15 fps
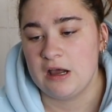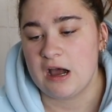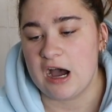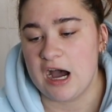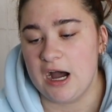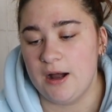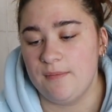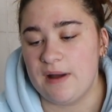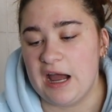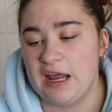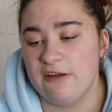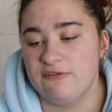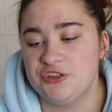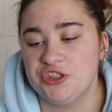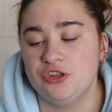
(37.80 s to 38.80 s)
I
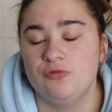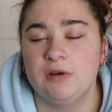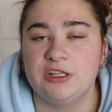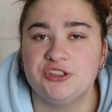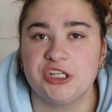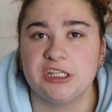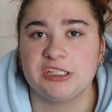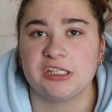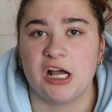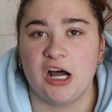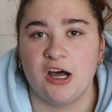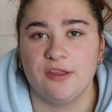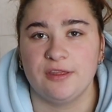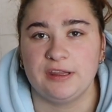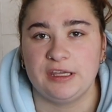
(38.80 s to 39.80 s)
have two widgets
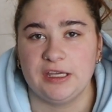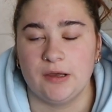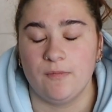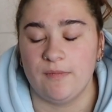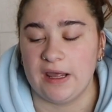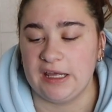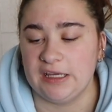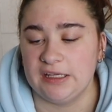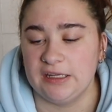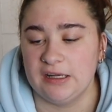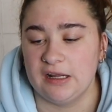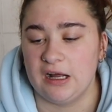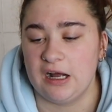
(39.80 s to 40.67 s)
on the main